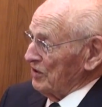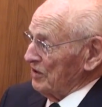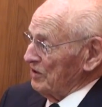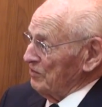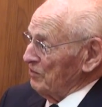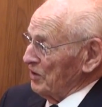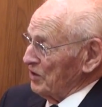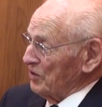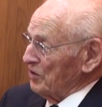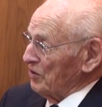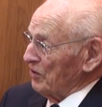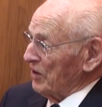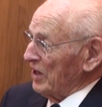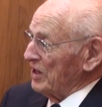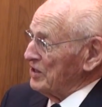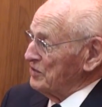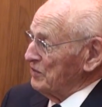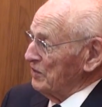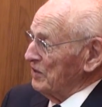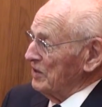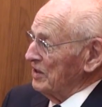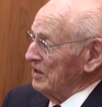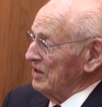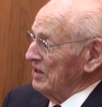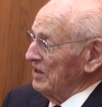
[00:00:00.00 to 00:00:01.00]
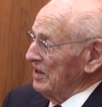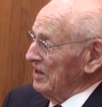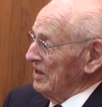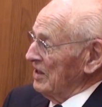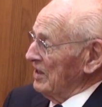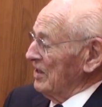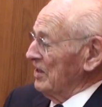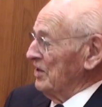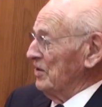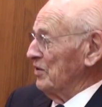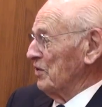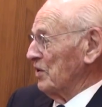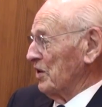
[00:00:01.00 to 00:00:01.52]
When you graduate,
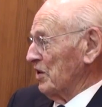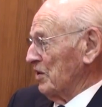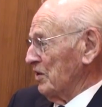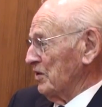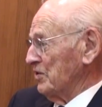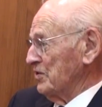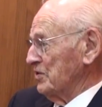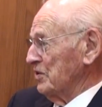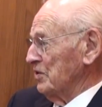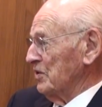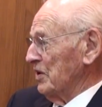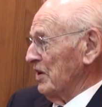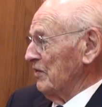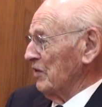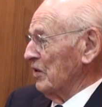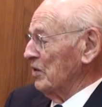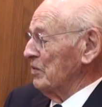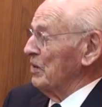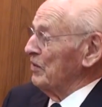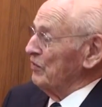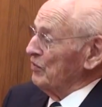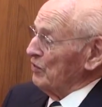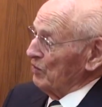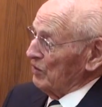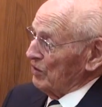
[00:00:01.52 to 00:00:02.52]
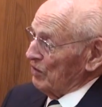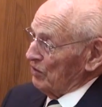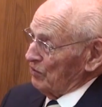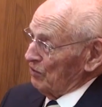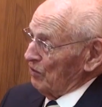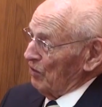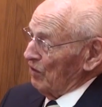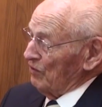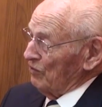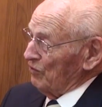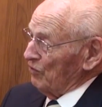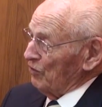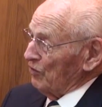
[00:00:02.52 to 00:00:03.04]
you can also have, if you went through
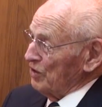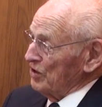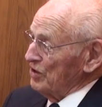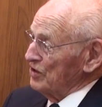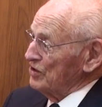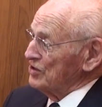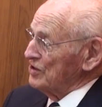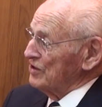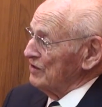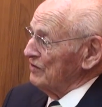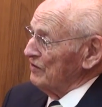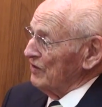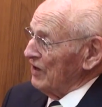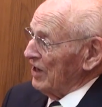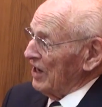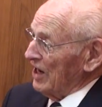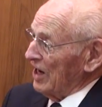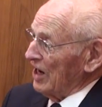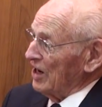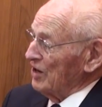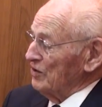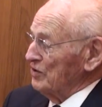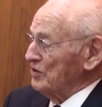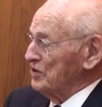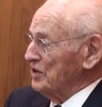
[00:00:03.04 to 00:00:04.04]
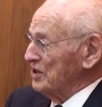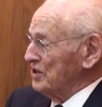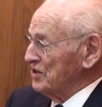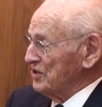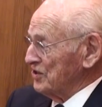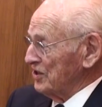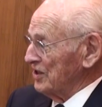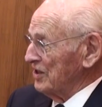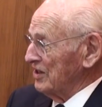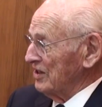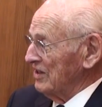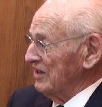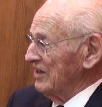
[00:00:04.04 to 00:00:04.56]
all 4 years of
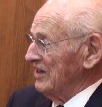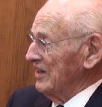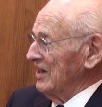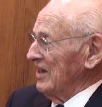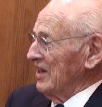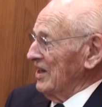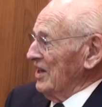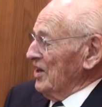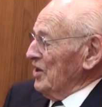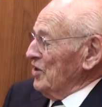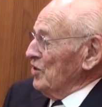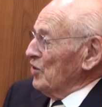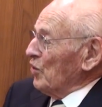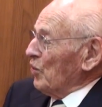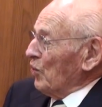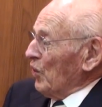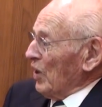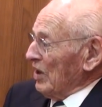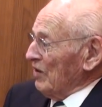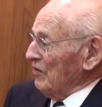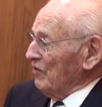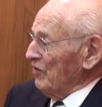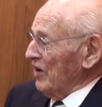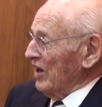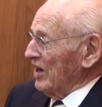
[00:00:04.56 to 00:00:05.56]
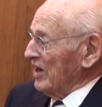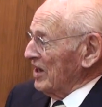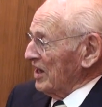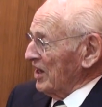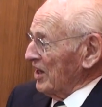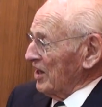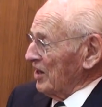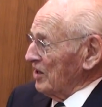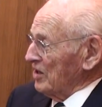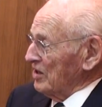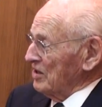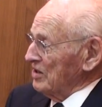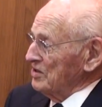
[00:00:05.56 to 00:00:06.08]
ROTC, you qualified to get
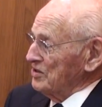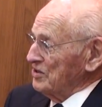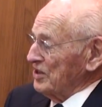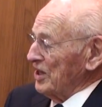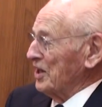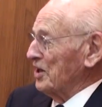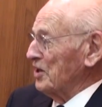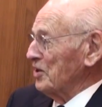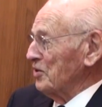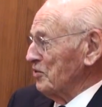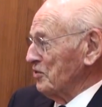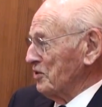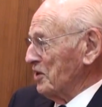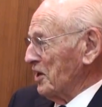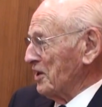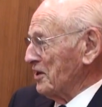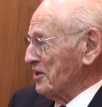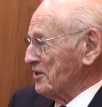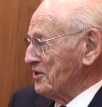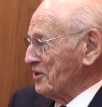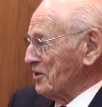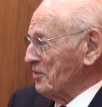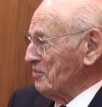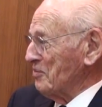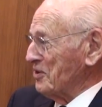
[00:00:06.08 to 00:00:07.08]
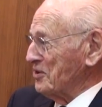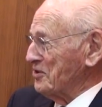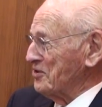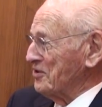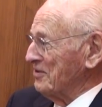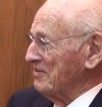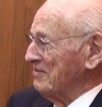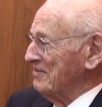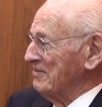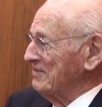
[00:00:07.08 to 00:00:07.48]
a second lieutenant's commission.